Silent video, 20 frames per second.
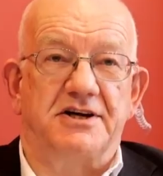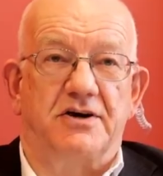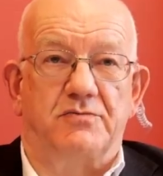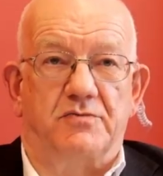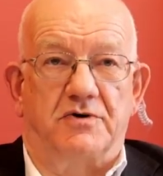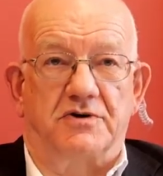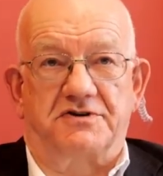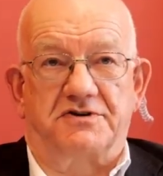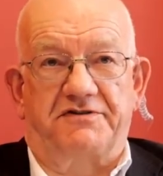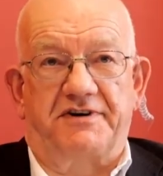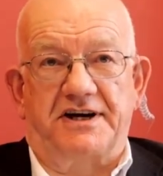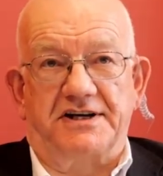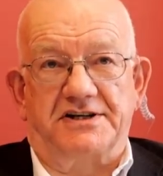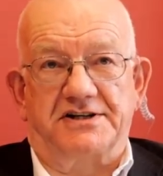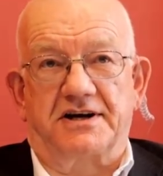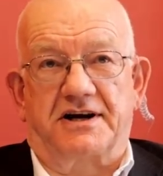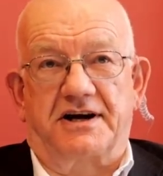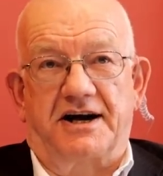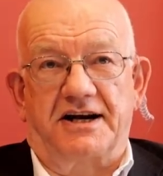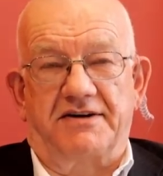want to face the
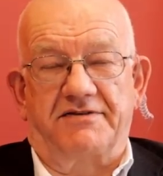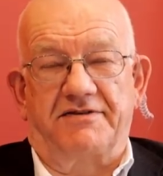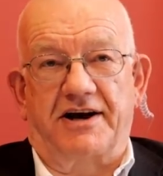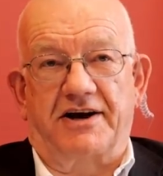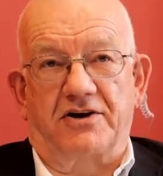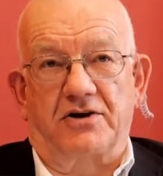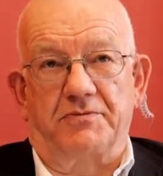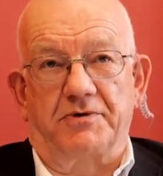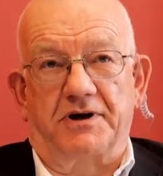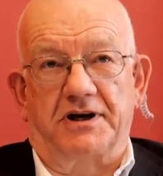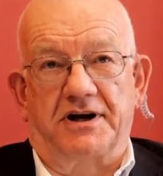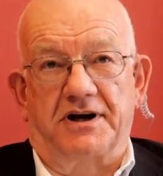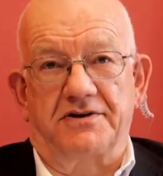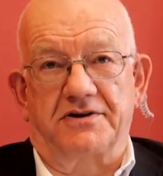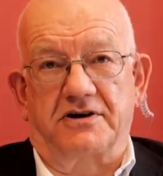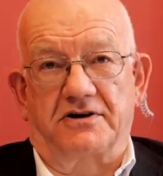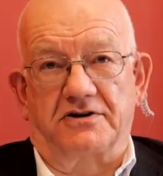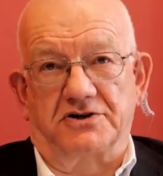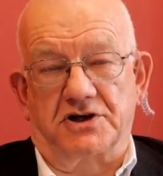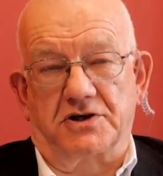kind of economic and other
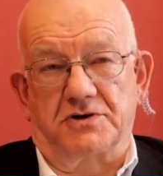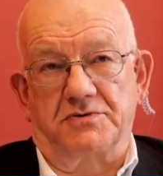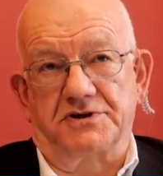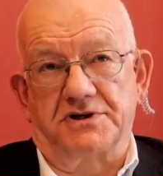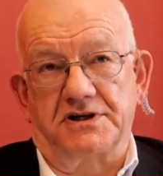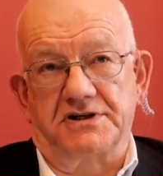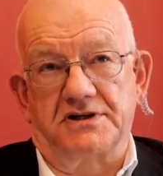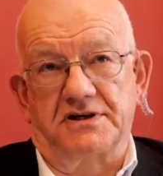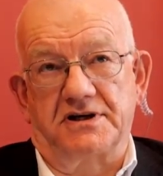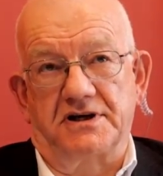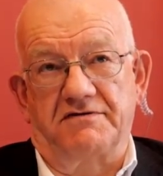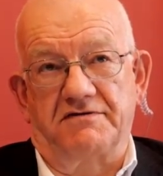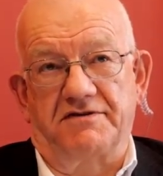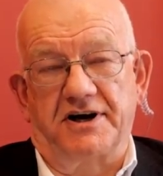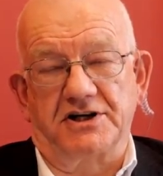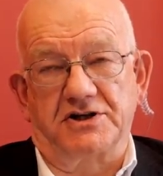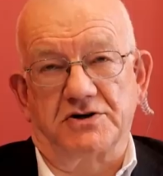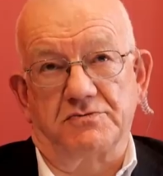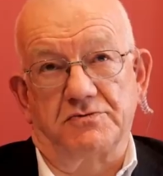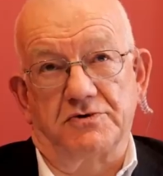consequences that the
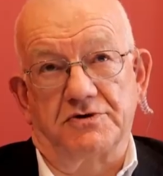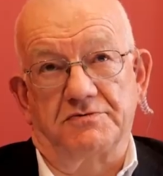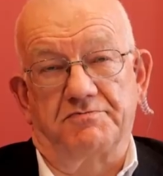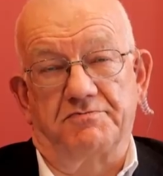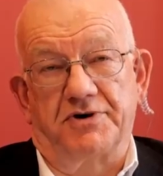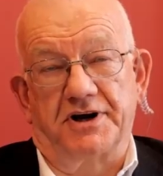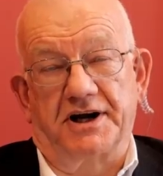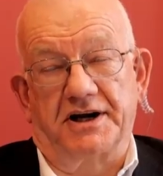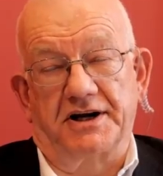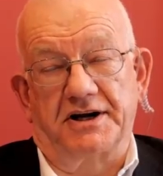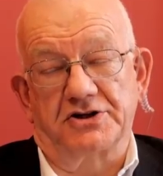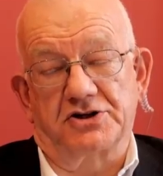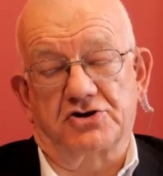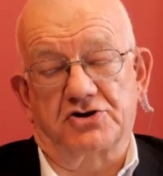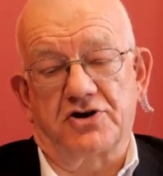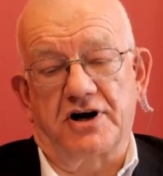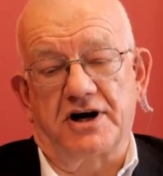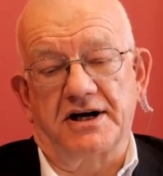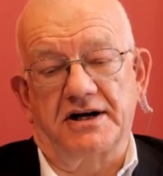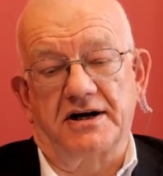invasion would bring in its
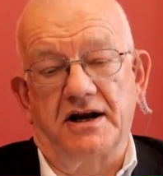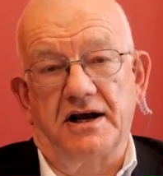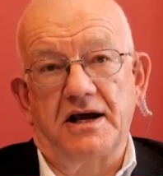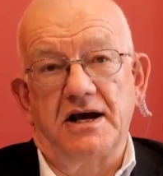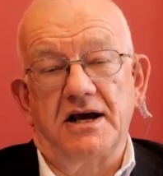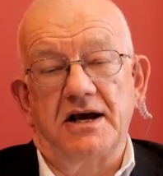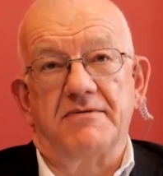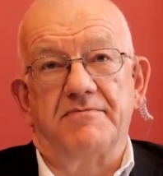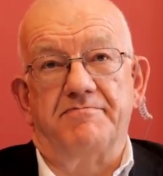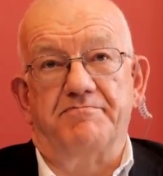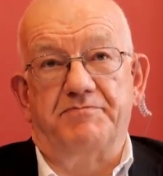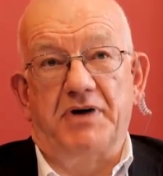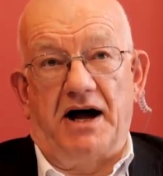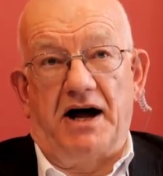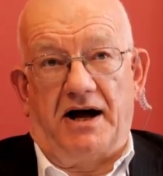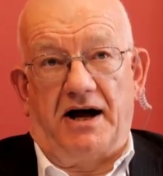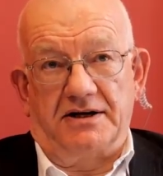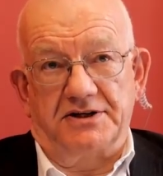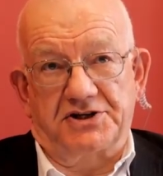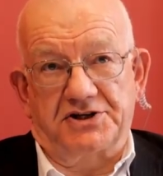train.
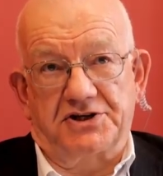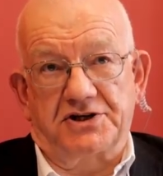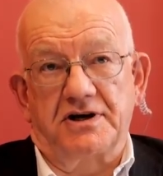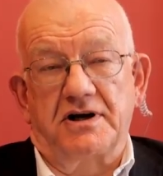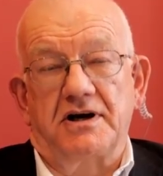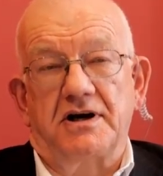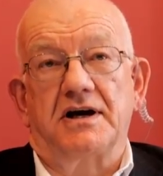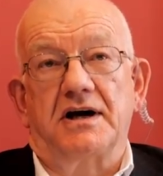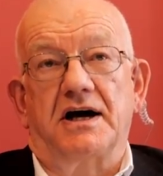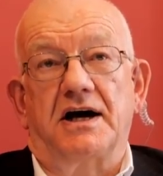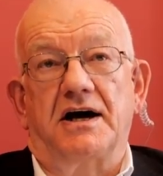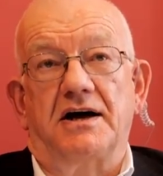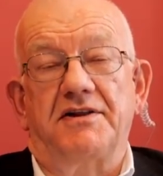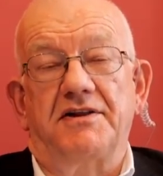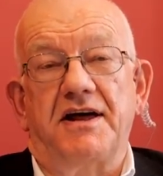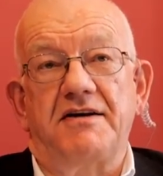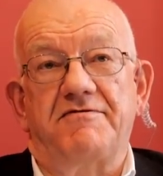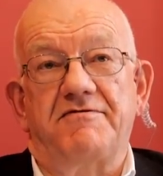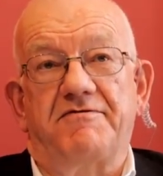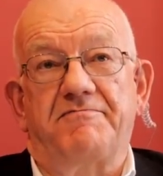But
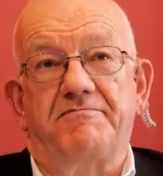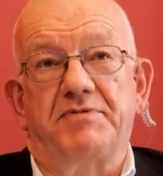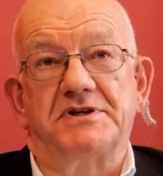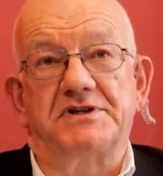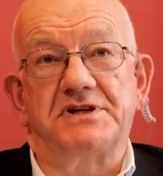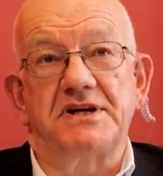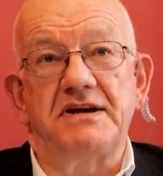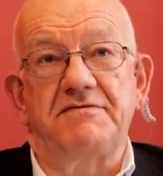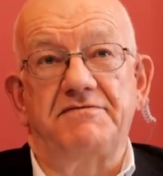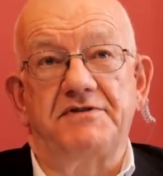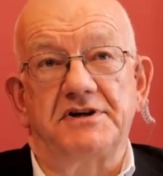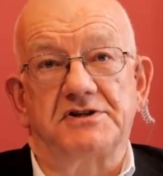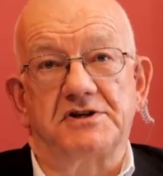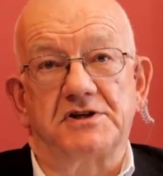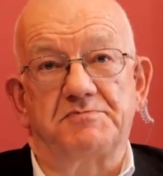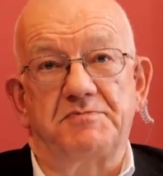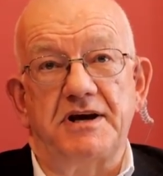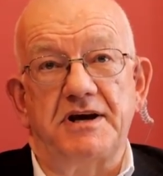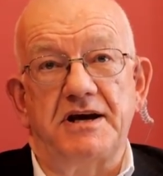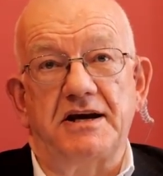they perceive this as
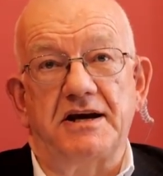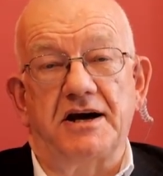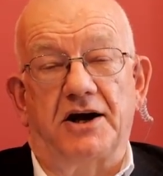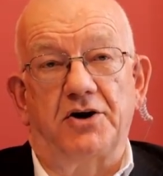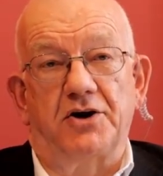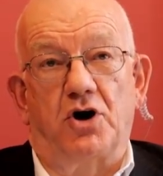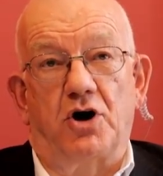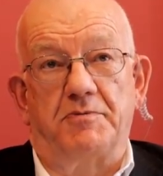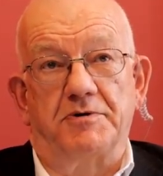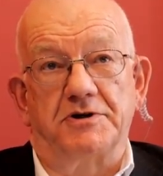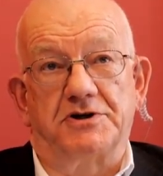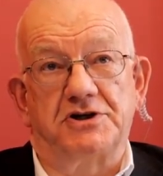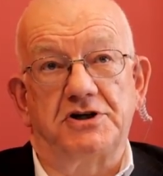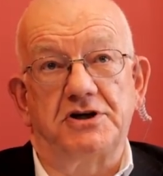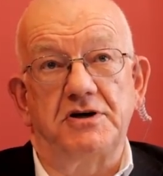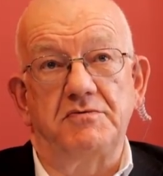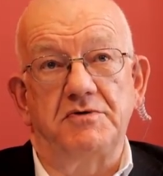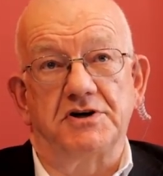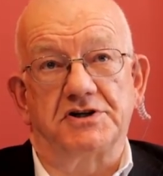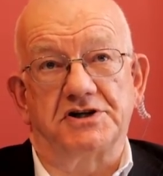being an
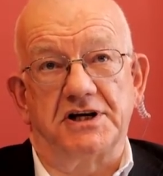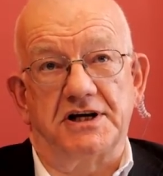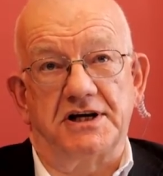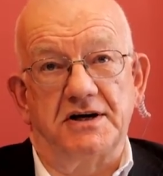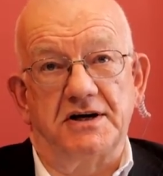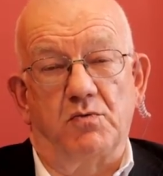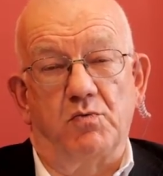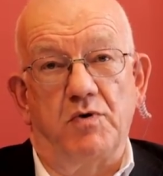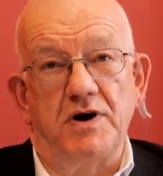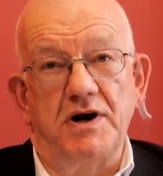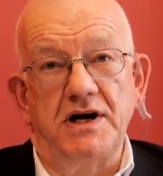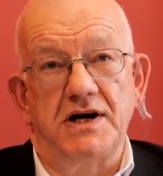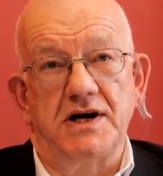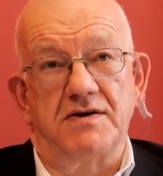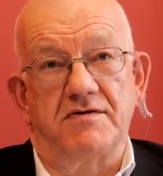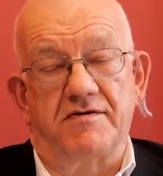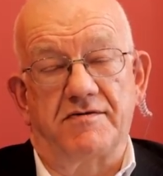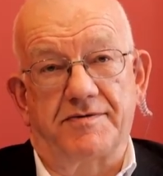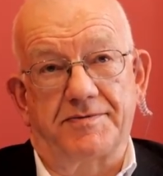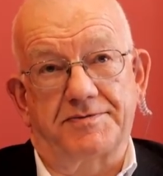opportunity, a
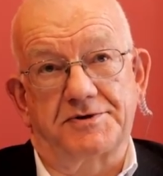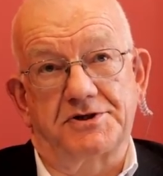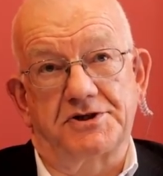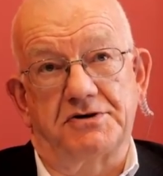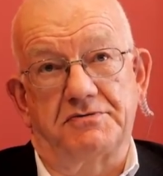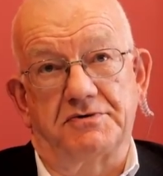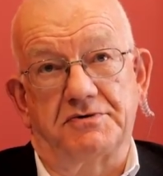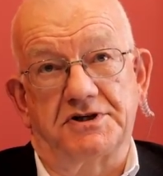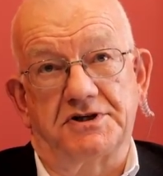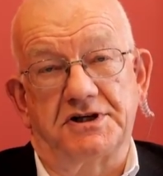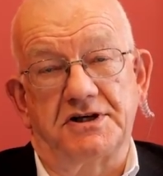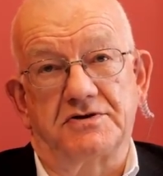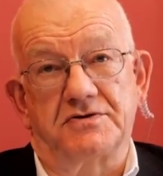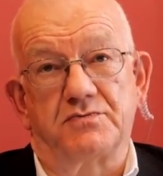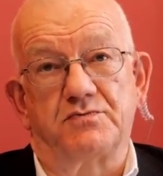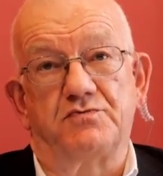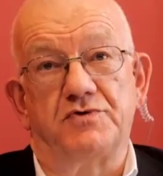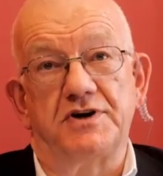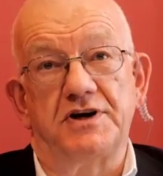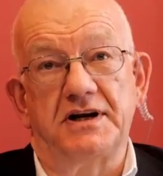window of opportunity to
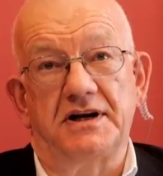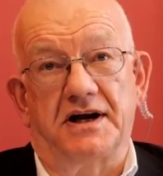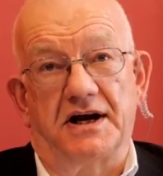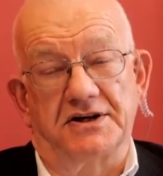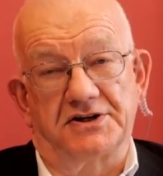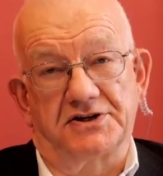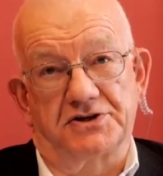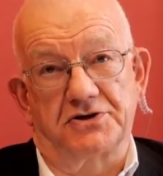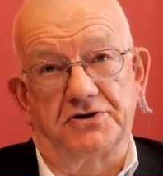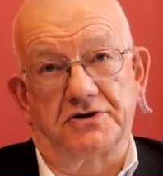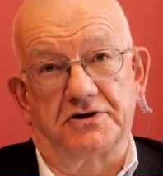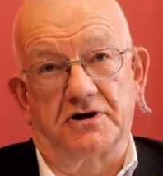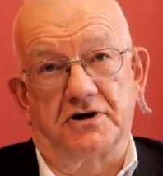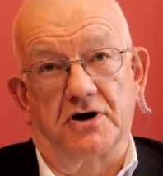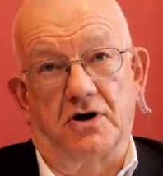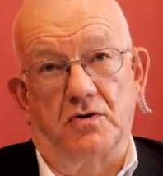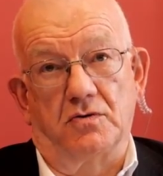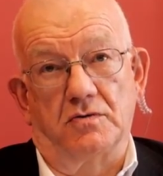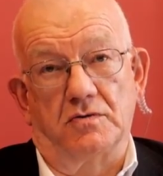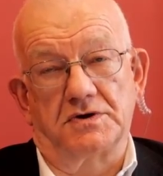realize certain
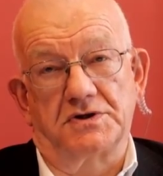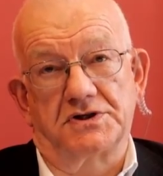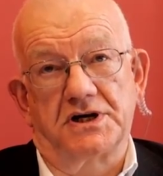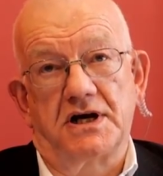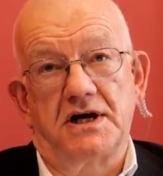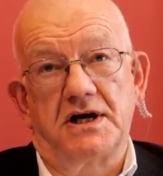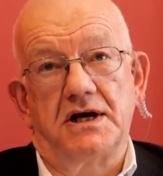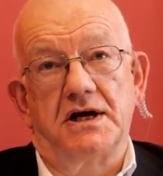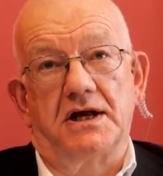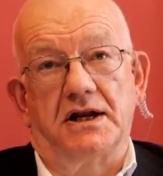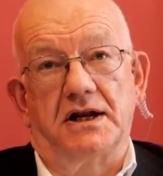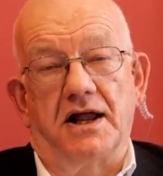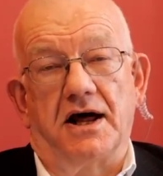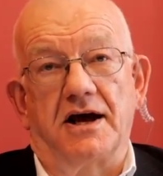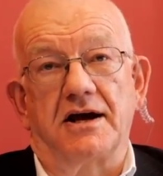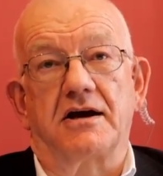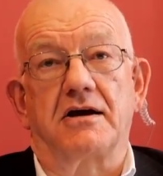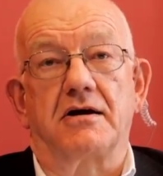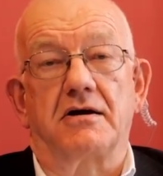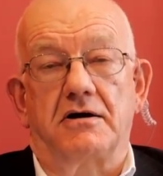goals, like